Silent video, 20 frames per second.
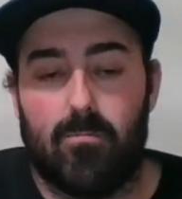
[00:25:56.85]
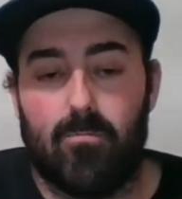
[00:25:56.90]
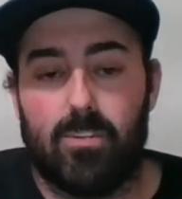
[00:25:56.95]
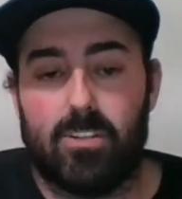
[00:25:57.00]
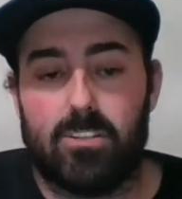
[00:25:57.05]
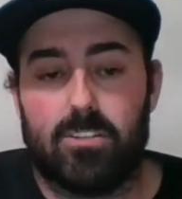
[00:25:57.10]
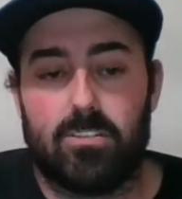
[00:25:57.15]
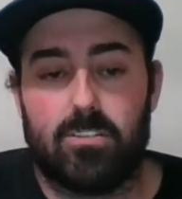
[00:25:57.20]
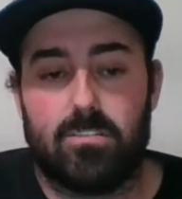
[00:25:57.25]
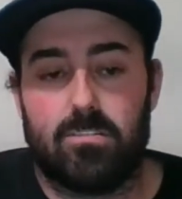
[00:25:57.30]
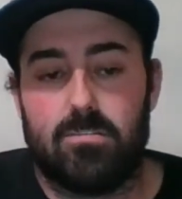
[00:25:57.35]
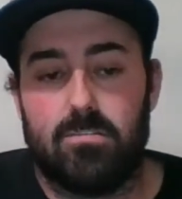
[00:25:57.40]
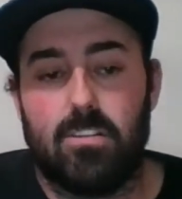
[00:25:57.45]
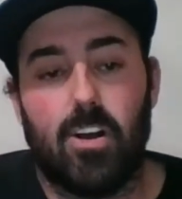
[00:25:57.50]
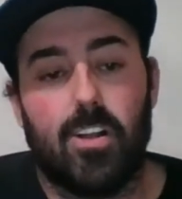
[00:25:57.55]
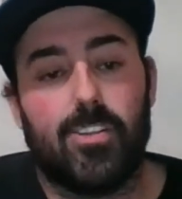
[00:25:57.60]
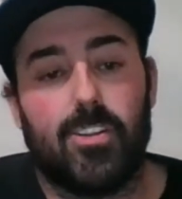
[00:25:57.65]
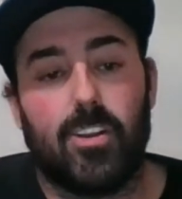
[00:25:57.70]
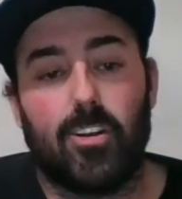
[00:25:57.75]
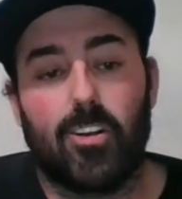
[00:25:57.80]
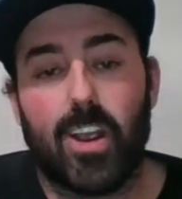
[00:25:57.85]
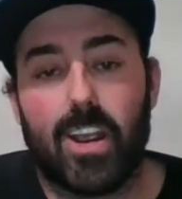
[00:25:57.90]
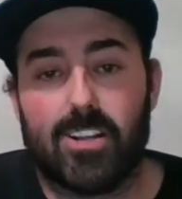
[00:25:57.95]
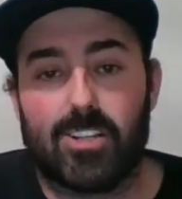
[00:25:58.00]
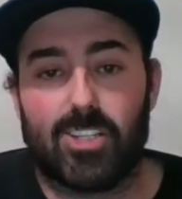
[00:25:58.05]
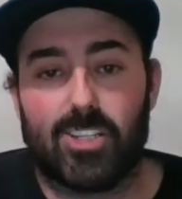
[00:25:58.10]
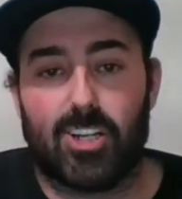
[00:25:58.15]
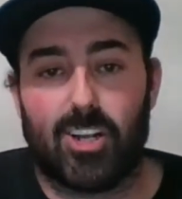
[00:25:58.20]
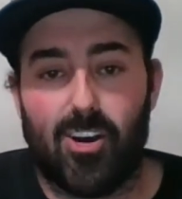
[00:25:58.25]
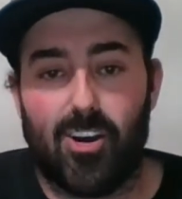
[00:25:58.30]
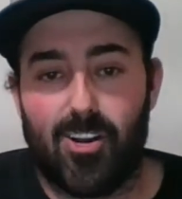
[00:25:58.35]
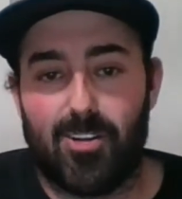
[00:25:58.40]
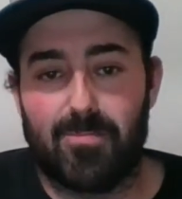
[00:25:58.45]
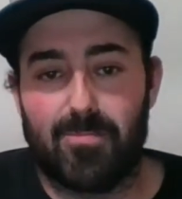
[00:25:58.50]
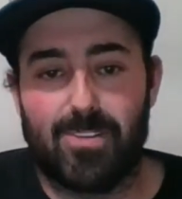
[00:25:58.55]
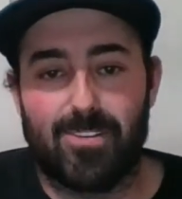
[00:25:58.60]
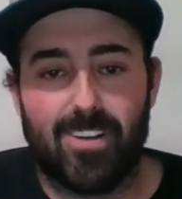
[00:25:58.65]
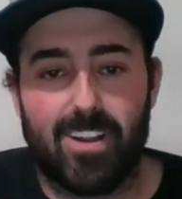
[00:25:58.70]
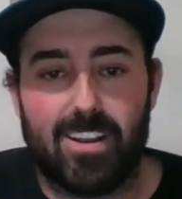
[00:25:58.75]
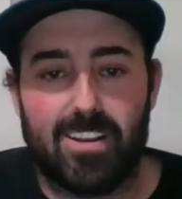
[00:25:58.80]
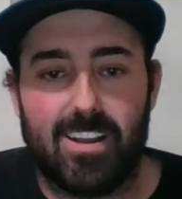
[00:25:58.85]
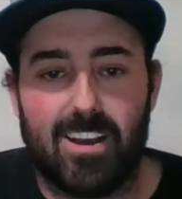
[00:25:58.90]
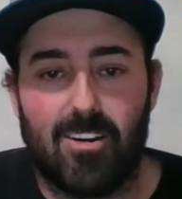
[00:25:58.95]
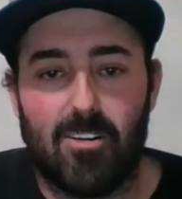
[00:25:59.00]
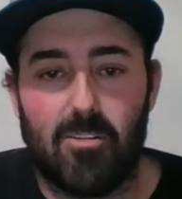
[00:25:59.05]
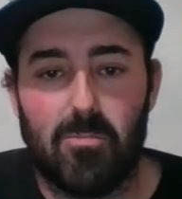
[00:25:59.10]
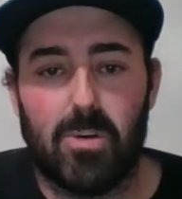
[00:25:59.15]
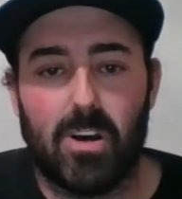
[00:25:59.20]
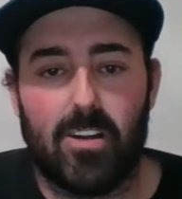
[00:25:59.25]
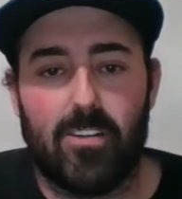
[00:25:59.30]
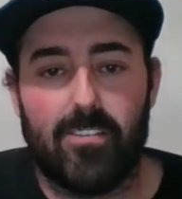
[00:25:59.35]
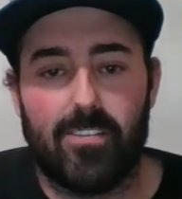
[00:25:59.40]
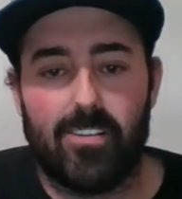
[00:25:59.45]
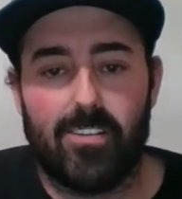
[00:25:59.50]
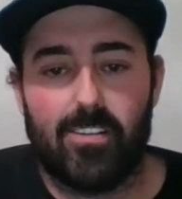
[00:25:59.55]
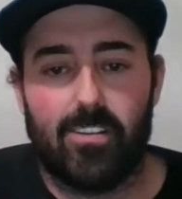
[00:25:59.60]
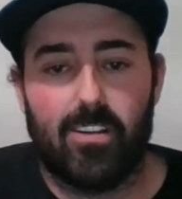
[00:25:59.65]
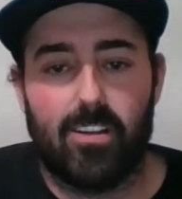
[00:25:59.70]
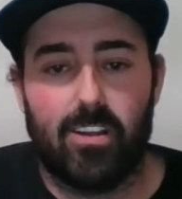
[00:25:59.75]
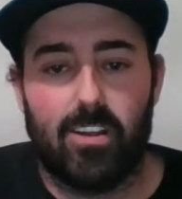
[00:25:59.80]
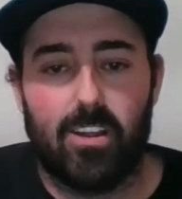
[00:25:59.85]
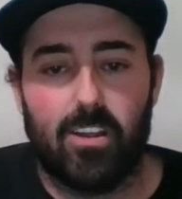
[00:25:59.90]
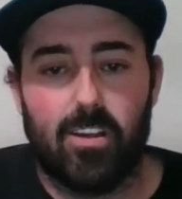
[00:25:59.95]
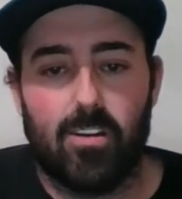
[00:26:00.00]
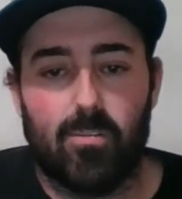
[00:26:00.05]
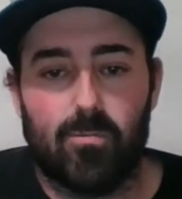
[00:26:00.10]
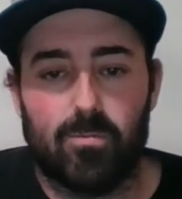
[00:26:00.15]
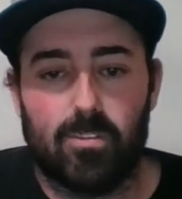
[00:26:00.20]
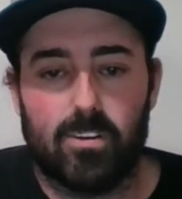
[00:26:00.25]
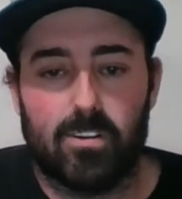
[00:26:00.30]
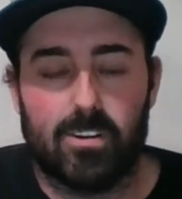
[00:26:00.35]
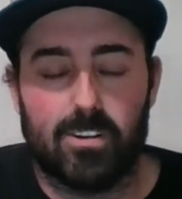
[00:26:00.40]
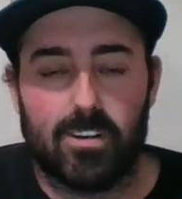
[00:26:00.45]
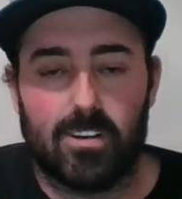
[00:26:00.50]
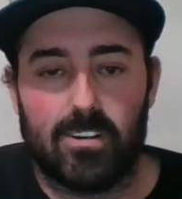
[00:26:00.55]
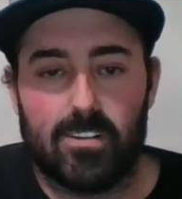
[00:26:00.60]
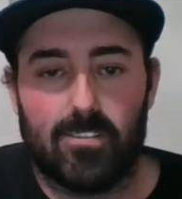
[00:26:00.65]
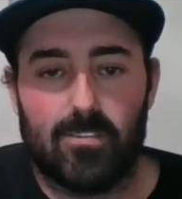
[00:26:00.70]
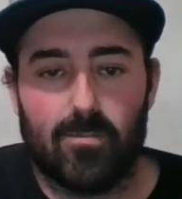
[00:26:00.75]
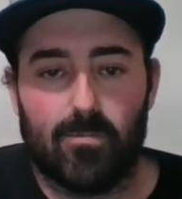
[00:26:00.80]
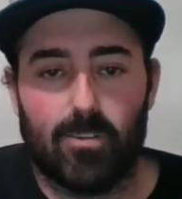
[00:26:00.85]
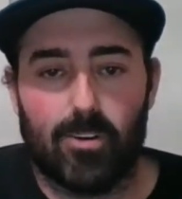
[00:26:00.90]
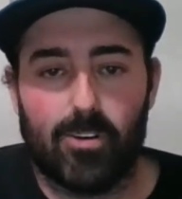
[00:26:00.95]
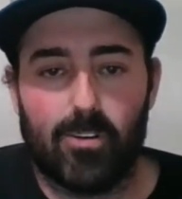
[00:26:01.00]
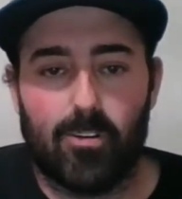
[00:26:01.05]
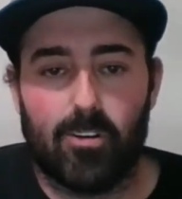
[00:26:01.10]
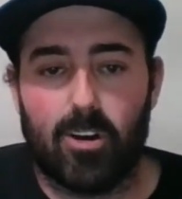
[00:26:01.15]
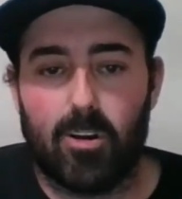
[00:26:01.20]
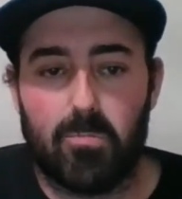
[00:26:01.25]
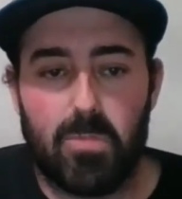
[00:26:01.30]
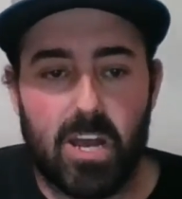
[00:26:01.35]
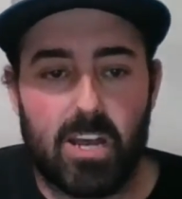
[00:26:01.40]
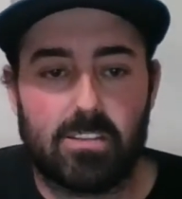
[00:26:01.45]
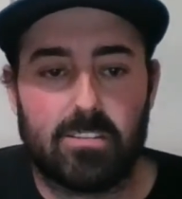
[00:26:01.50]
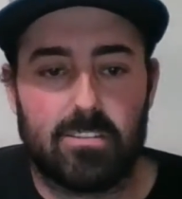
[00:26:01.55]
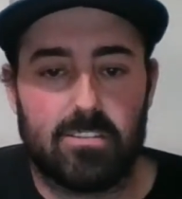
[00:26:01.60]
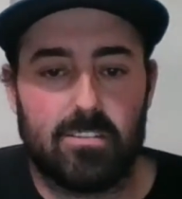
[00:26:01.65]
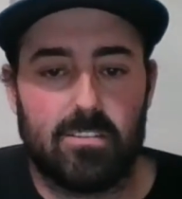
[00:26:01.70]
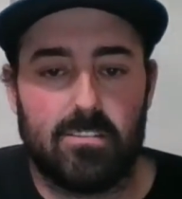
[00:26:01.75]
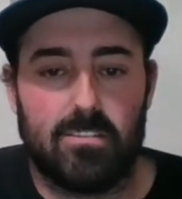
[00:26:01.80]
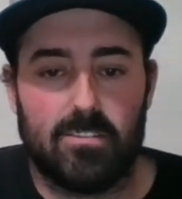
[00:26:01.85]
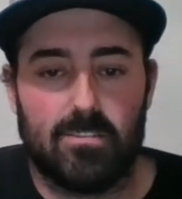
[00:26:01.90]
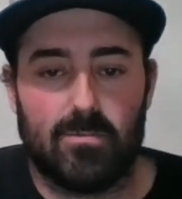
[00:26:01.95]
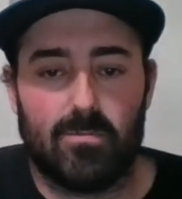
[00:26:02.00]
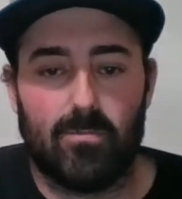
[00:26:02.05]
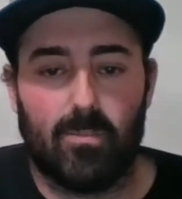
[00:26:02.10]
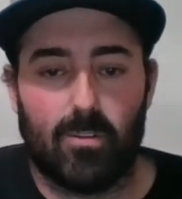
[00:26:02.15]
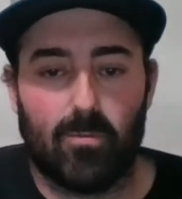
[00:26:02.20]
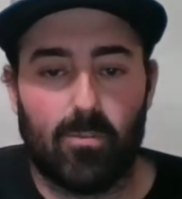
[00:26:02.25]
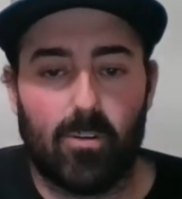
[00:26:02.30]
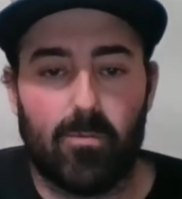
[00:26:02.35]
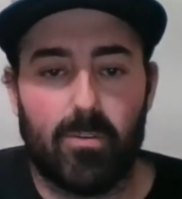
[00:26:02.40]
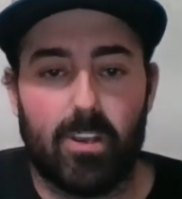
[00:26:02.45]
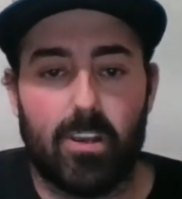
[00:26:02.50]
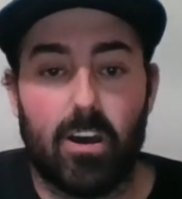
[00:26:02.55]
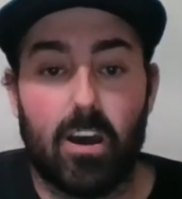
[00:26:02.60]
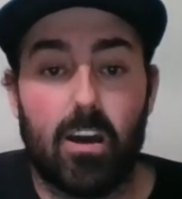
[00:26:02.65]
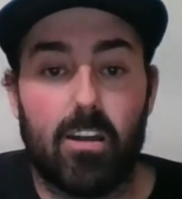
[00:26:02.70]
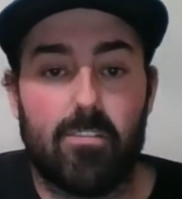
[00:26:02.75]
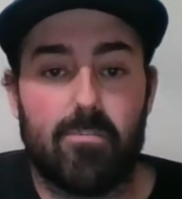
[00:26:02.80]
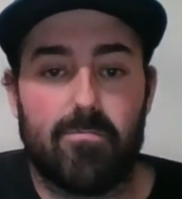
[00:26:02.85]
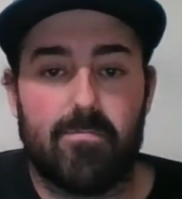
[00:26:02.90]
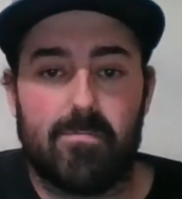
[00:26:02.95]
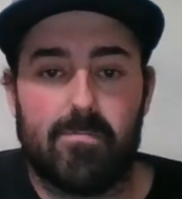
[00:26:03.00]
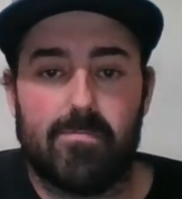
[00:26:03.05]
It's not the greatest economy right now, but we're doing our best with what we got.